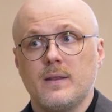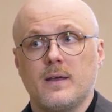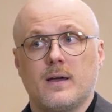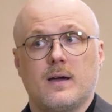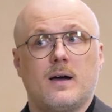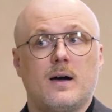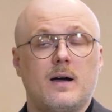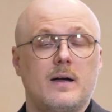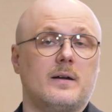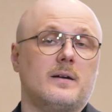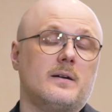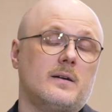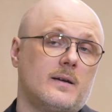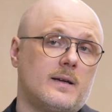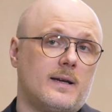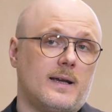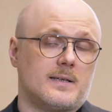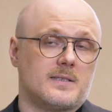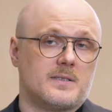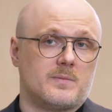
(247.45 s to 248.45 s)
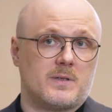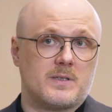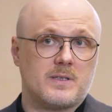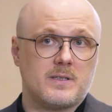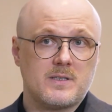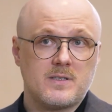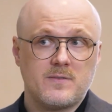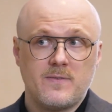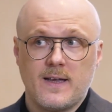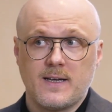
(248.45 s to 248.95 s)
the higher customer
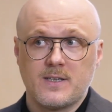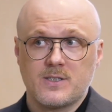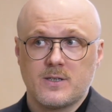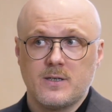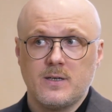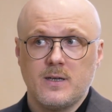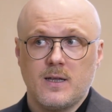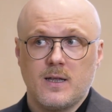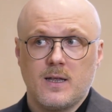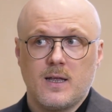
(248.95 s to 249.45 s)
satisfaction,